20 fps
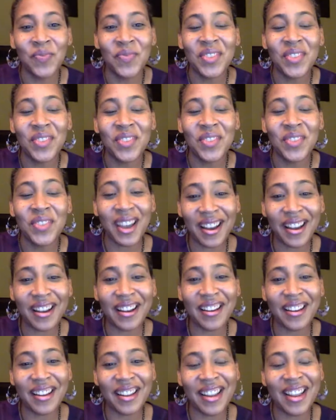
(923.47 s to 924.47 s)

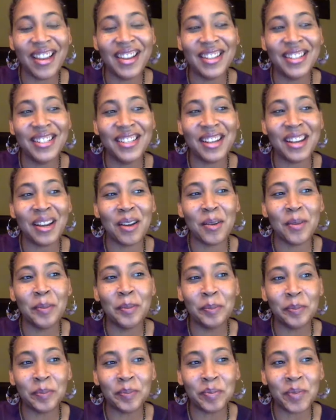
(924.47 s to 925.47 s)
Yeah,
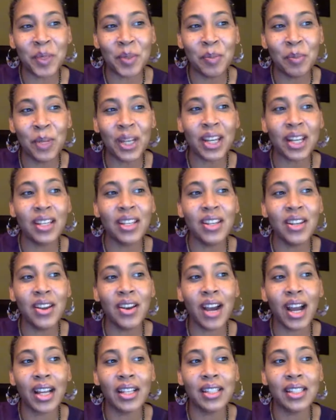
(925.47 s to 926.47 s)
and but you
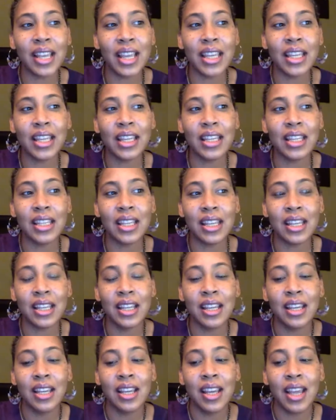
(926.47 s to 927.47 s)
know, I take it
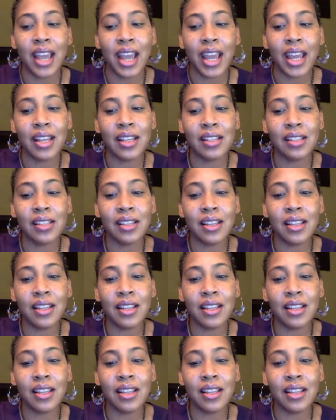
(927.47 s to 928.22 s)
as